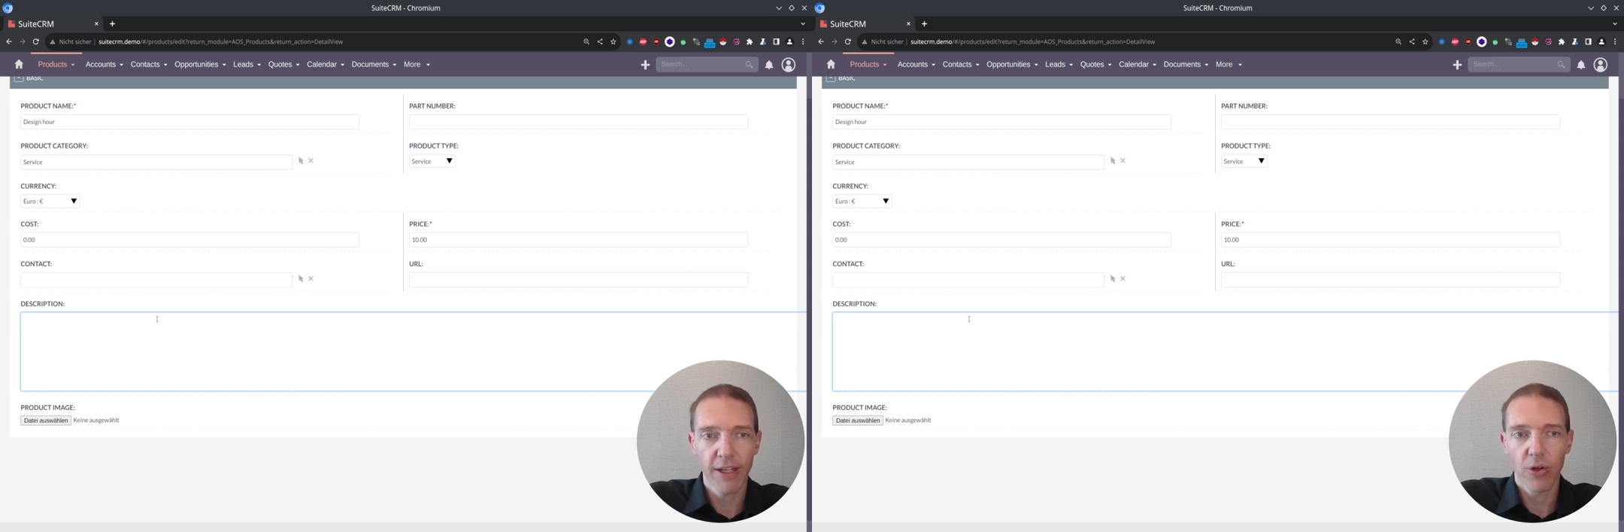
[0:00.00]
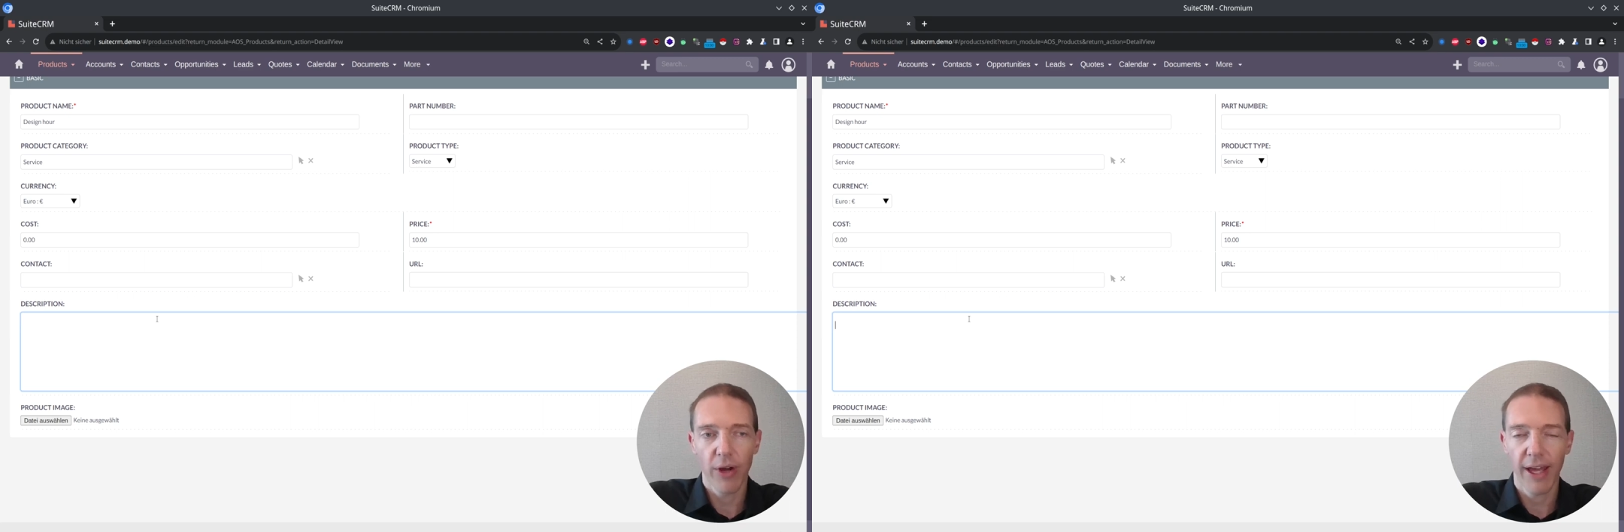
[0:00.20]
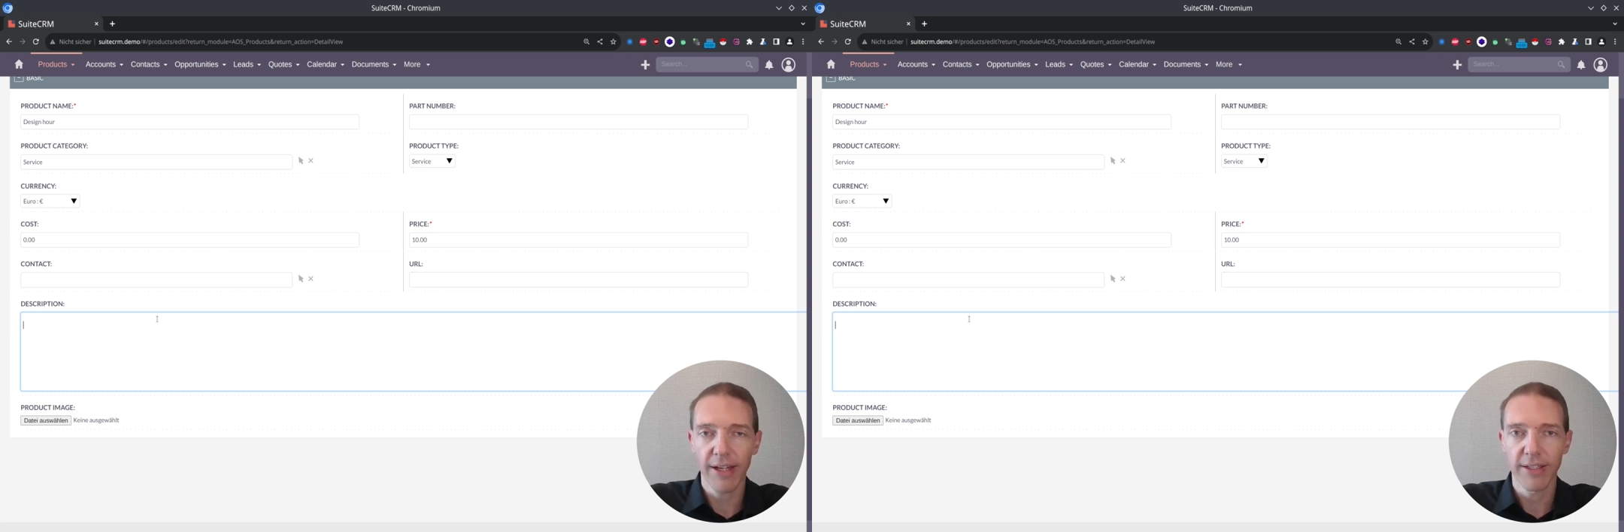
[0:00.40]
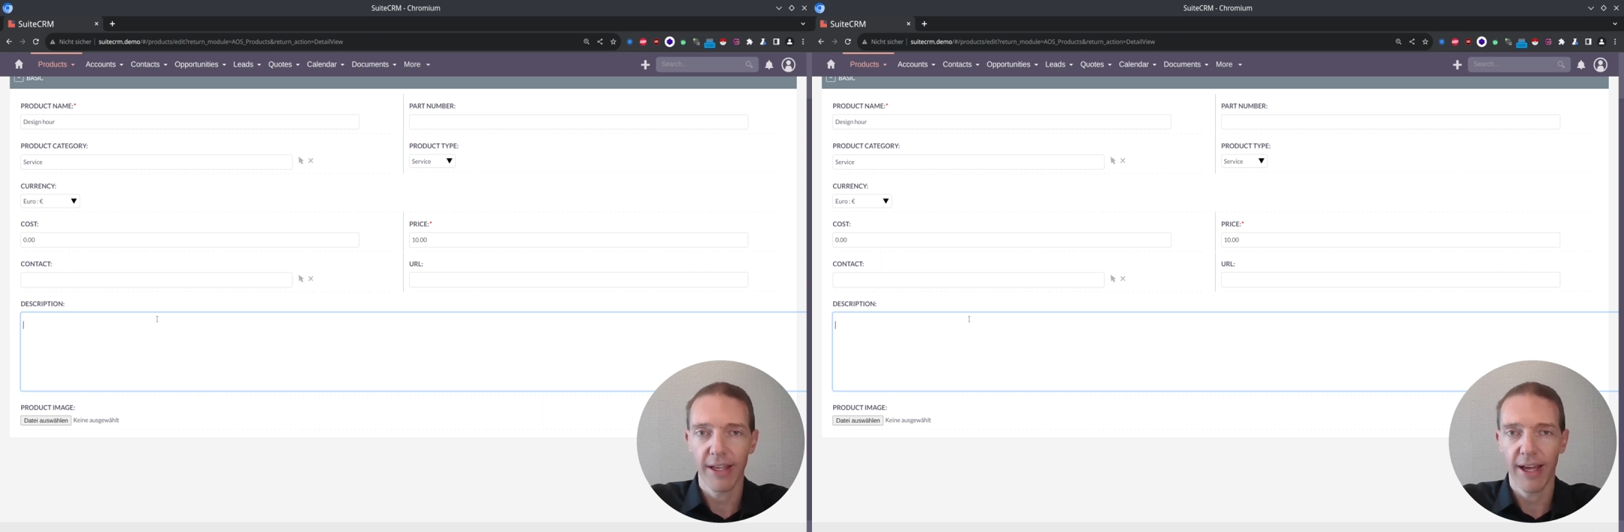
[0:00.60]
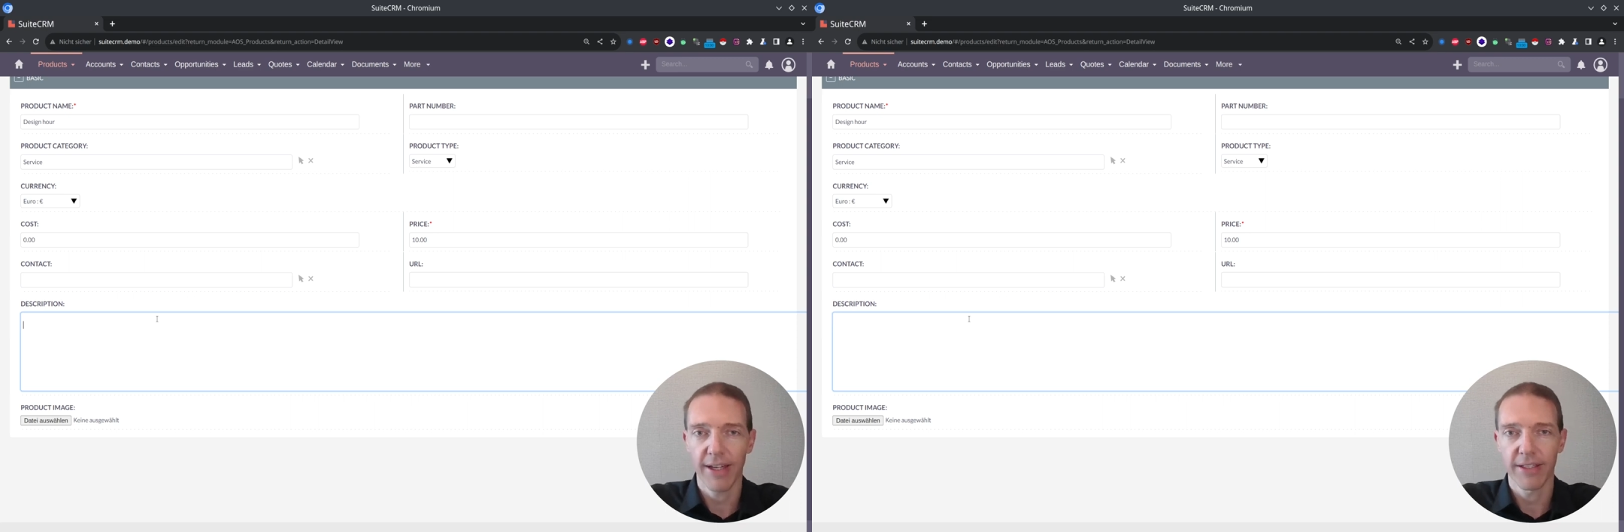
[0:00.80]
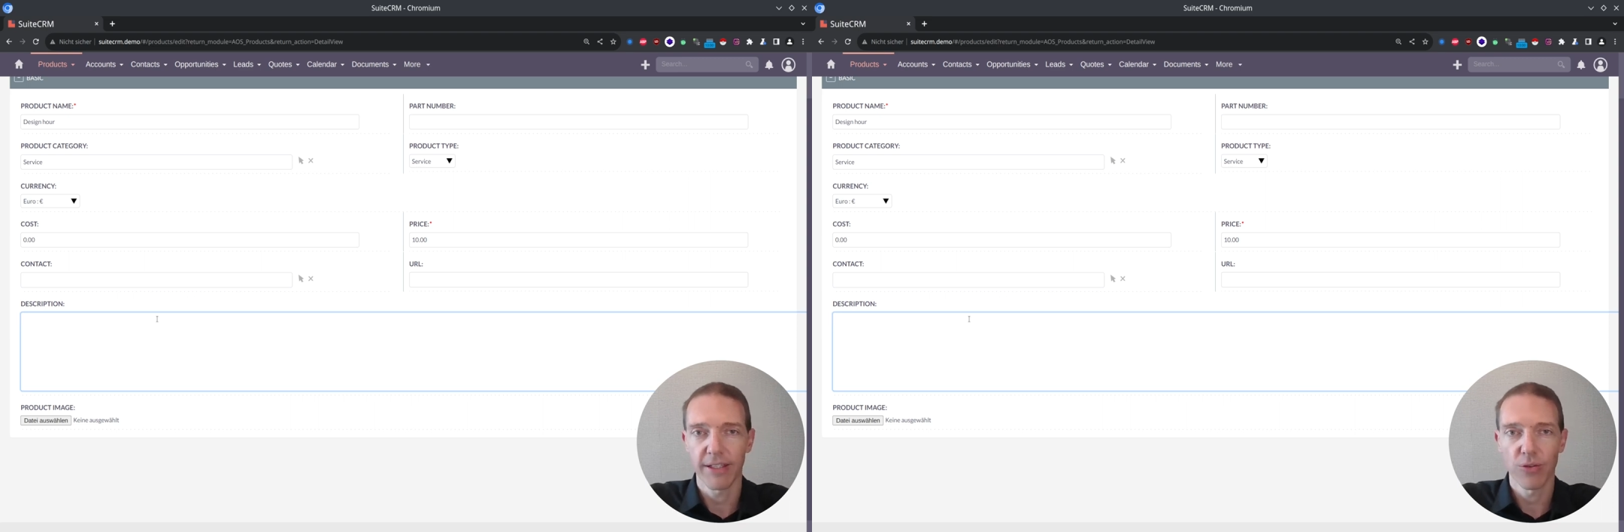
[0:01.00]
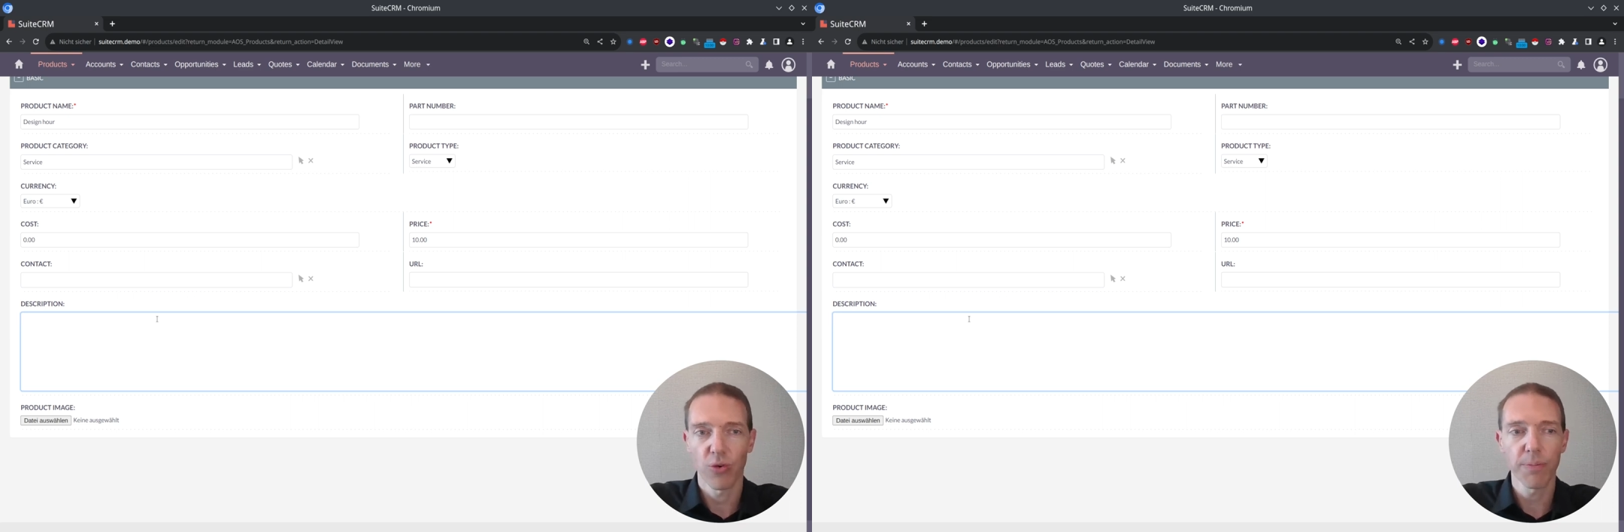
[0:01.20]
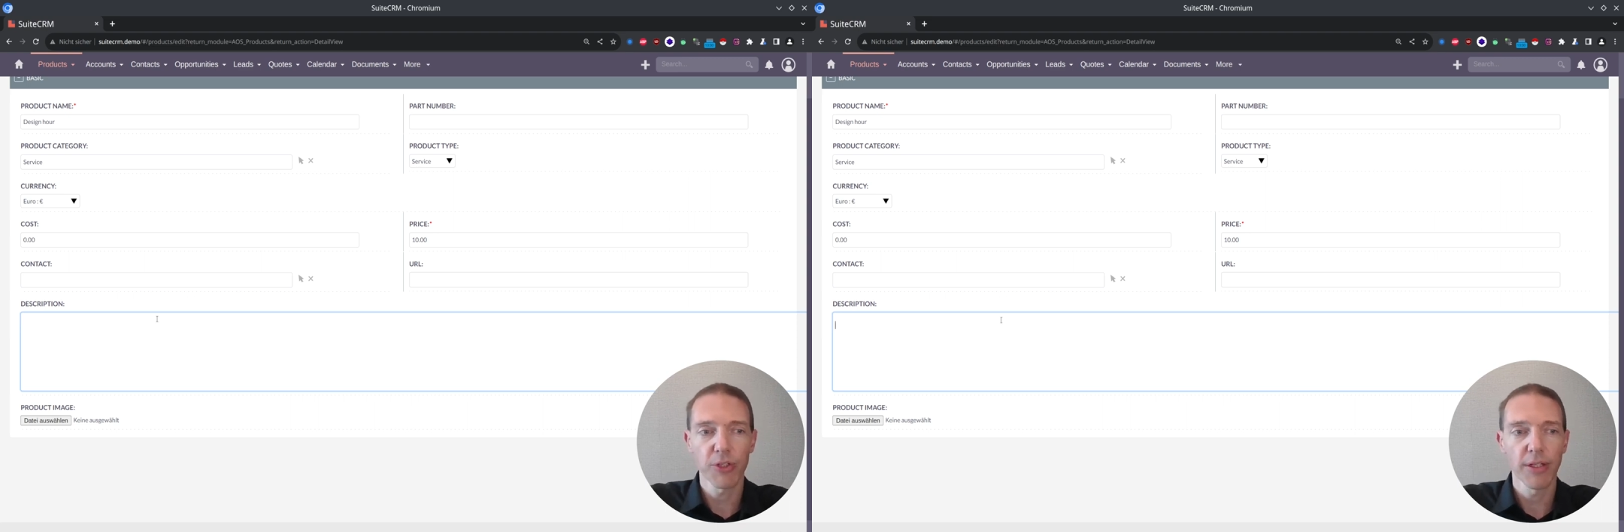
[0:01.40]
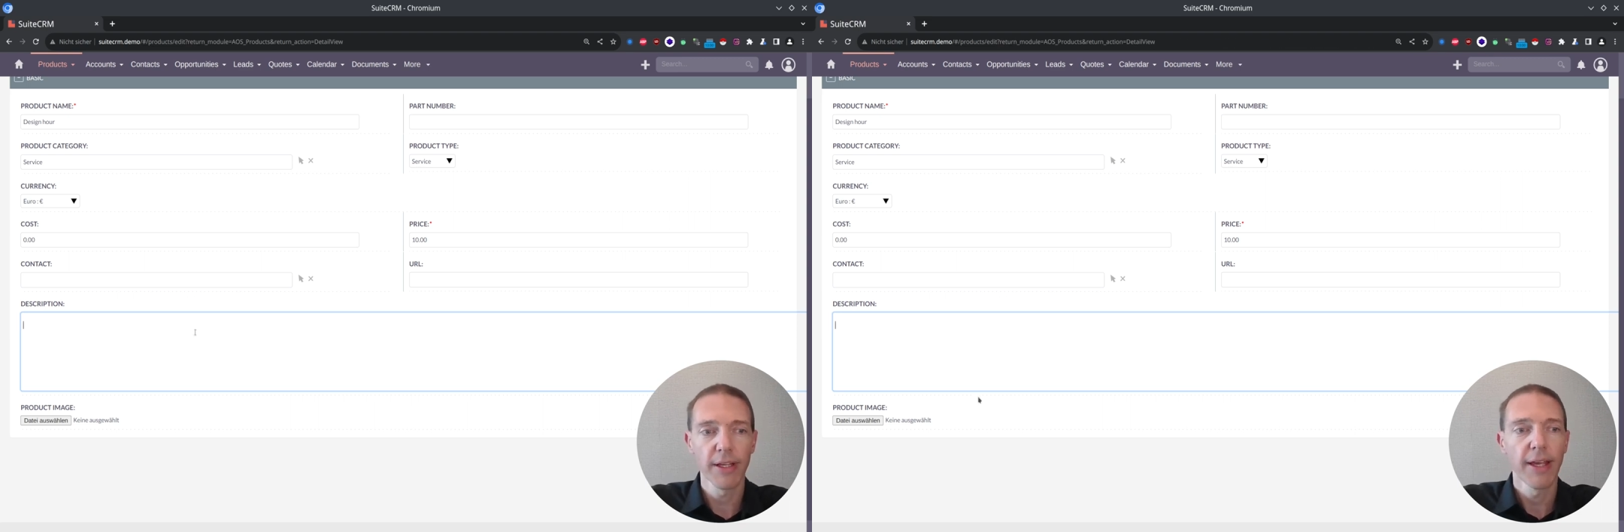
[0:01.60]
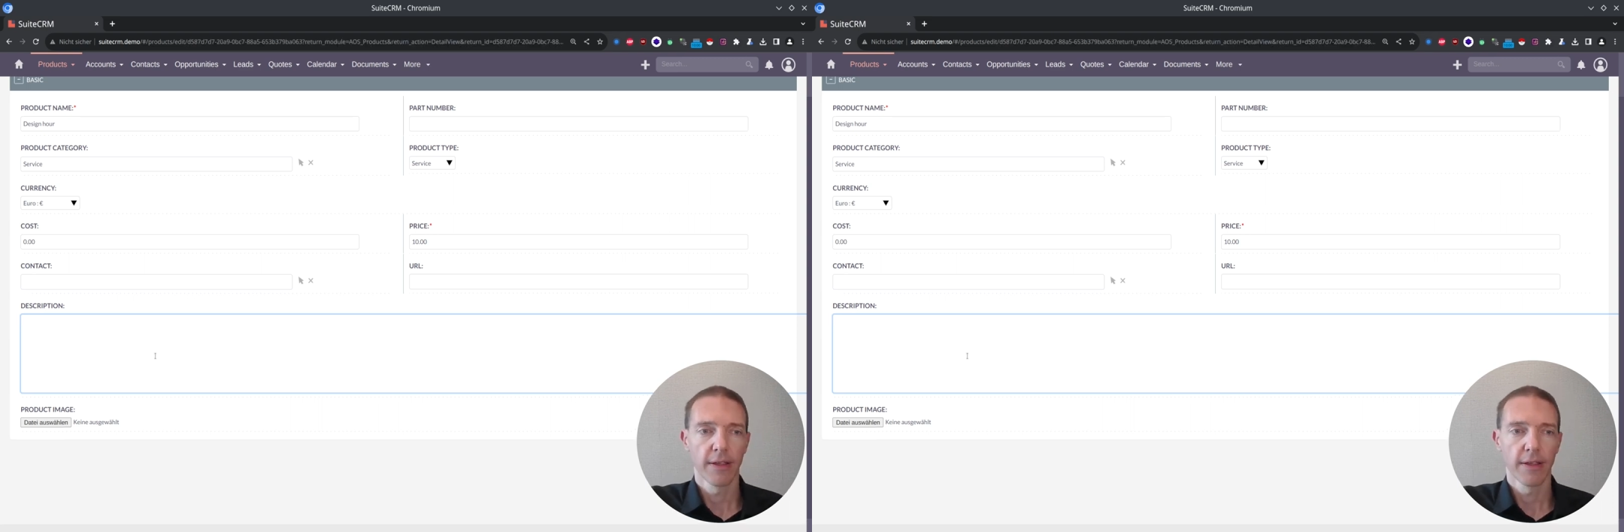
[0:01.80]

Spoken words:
go ahead, add a description.